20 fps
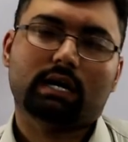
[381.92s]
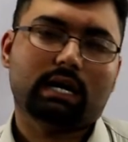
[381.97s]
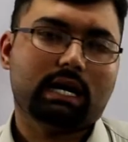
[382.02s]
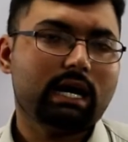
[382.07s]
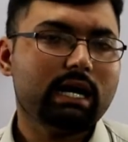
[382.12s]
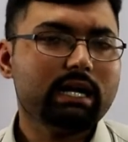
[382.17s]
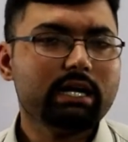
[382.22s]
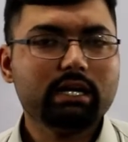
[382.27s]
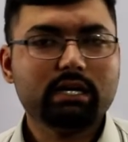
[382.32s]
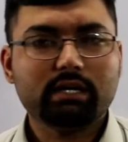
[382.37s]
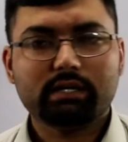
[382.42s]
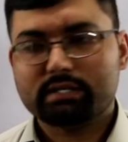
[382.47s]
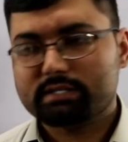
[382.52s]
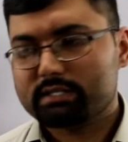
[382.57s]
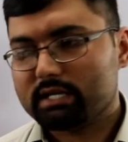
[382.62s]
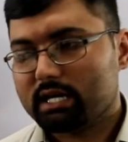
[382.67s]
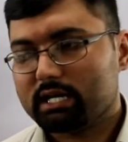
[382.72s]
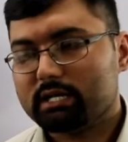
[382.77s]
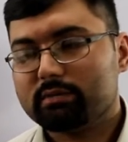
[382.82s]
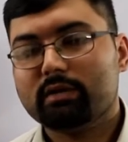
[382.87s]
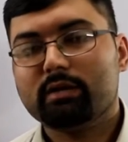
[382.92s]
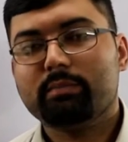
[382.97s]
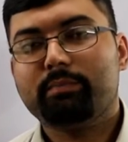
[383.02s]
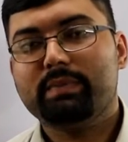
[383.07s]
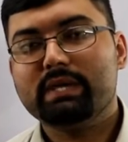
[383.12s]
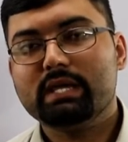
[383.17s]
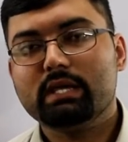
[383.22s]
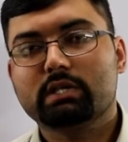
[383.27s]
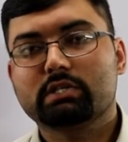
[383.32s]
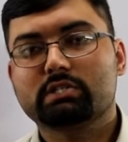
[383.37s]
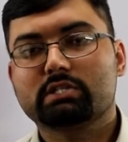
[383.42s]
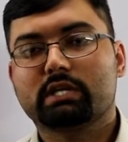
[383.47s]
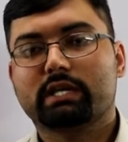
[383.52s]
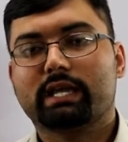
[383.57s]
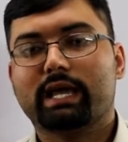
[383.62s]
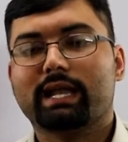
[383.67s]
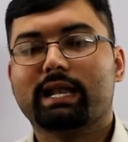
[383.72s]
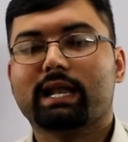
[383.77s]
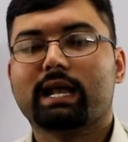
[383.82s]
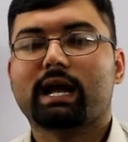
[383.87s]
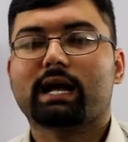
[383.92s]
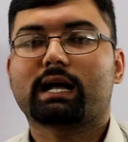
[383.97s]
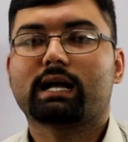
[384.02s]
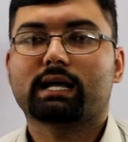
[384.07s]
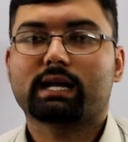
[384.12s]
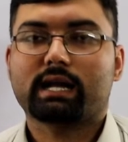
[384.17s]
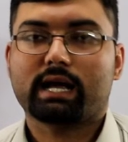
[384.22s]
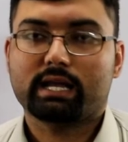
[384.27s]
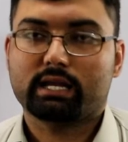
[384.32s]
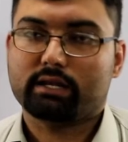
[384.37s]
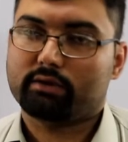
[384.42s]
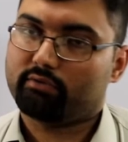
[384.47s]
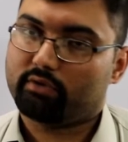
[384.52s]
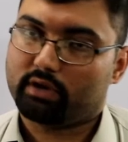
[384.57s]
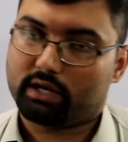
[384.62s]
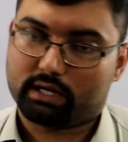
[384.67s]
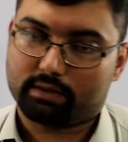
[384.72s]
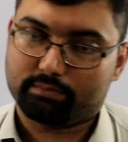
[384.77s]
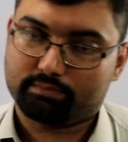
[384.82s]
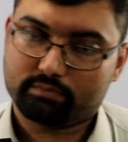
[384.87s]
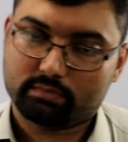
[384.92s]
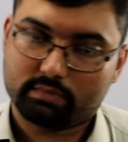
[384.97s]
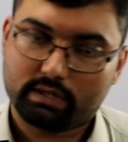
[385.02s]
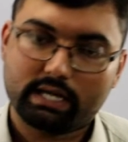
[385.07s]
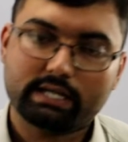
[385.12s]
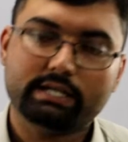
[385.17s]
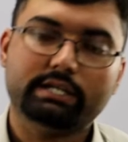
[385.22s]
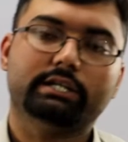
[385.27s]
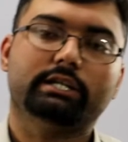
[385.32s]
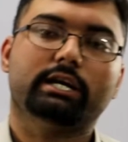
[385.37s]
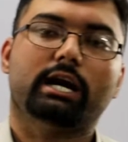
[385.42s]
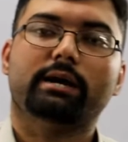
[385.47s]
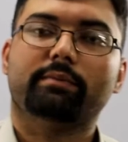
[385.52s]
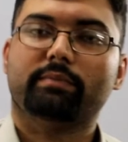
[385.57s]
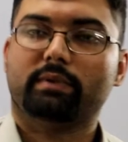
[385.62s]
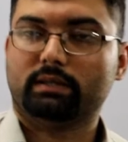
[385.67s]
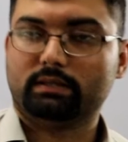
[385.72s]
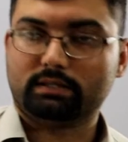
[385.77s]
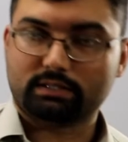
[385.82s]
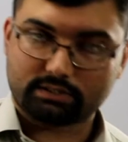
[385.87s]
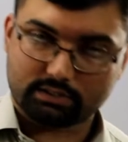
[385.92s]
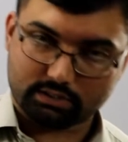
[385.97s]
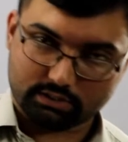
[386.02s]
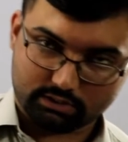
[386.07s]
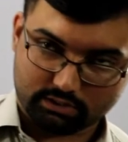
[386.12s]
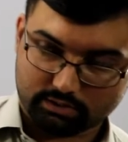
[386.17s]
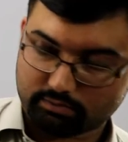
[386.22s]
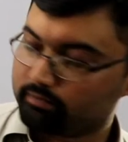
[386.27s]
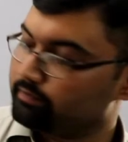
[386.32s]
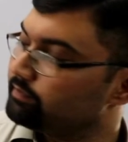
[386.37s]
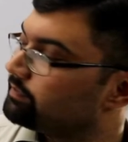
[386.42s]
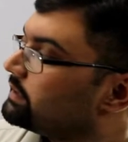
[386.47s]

undesirable peaks can occur anywhere, anytime in the system.